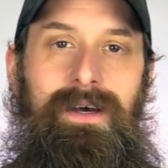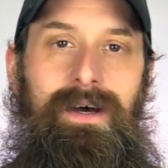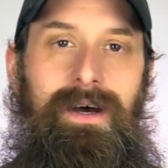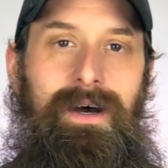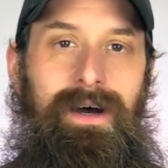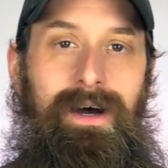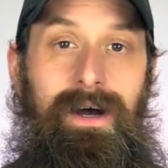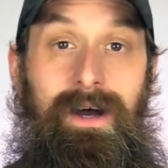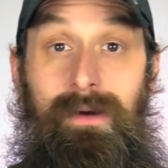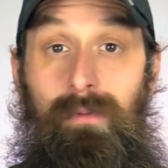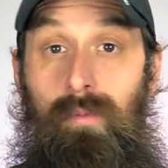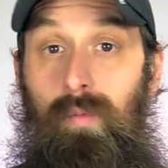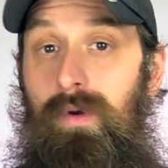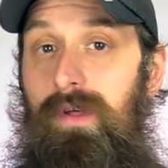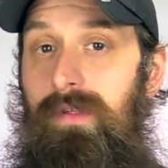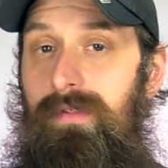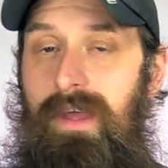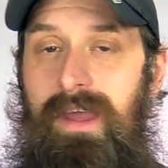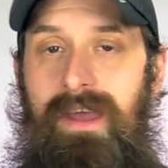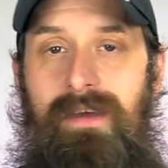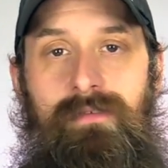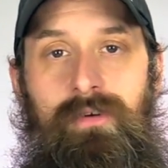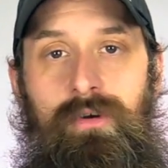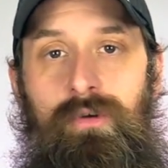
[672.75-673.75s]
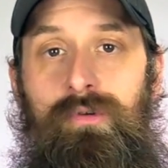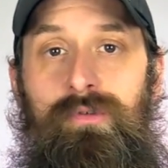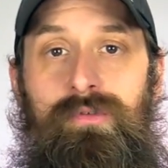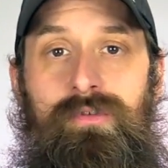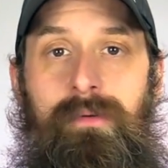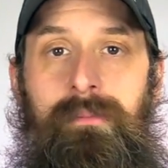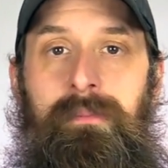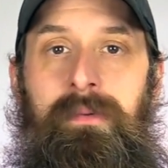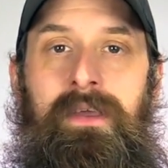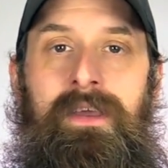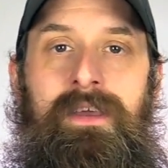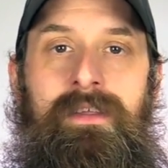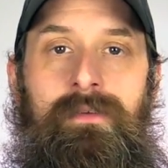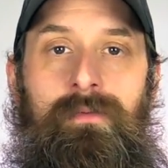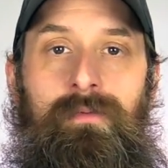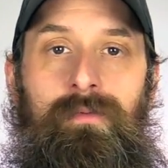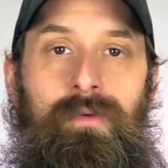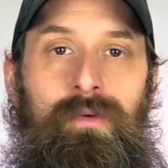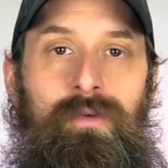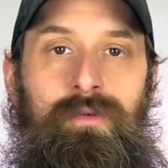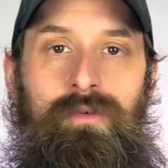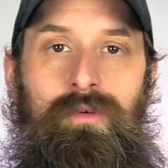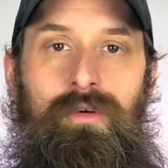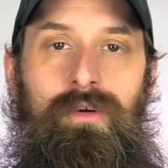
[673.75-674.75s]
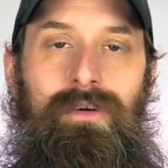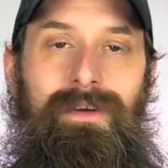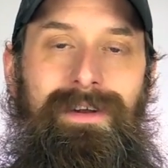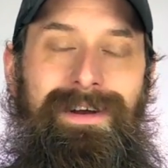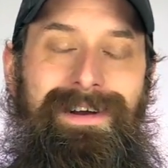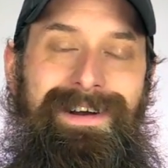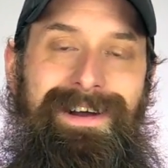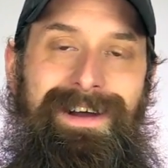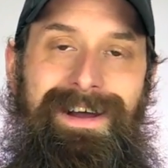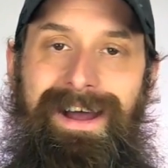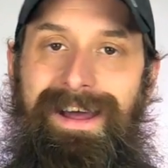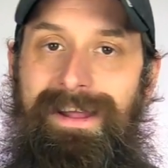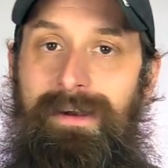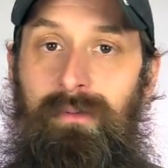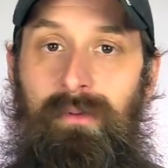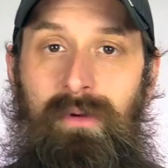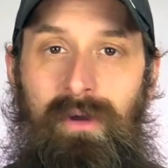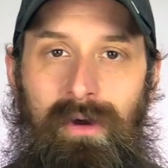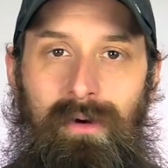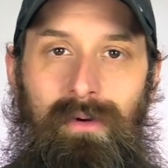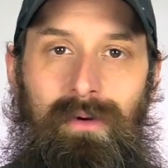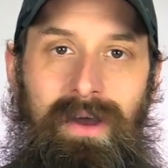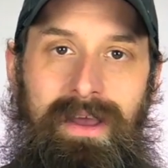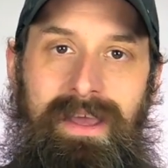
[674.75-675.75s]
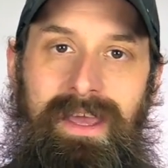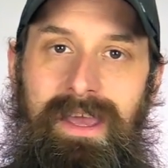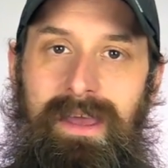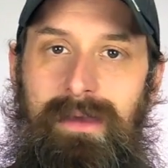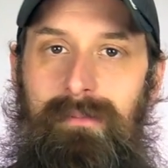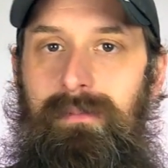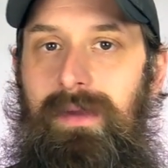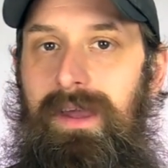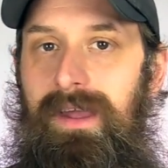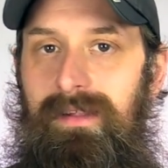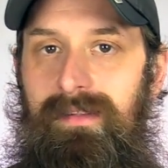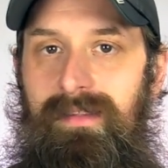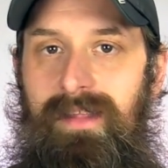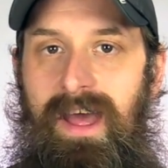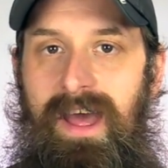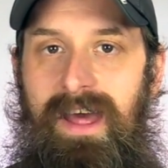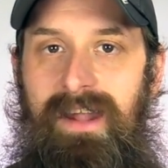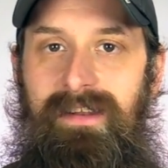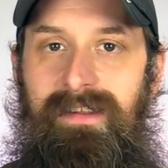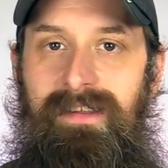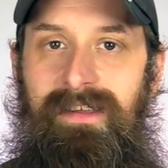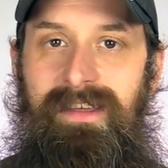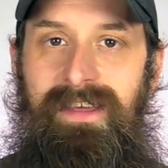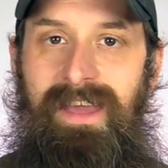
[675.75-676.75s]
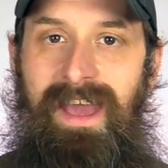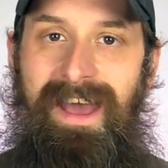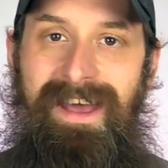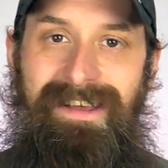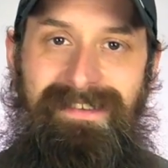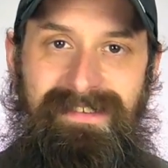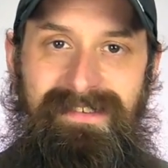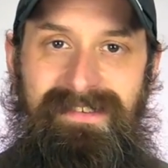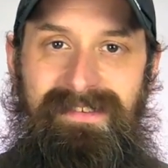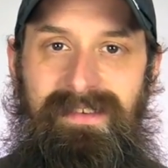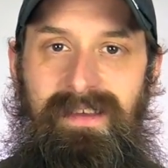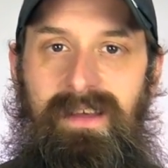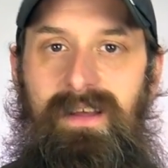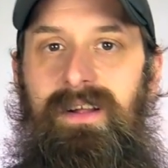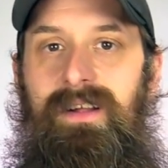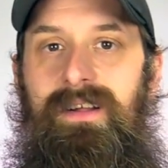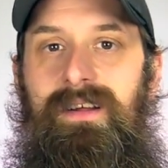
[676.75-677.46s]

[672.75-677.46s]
Will they ever do something in the future? I don't know. I can't make that guess.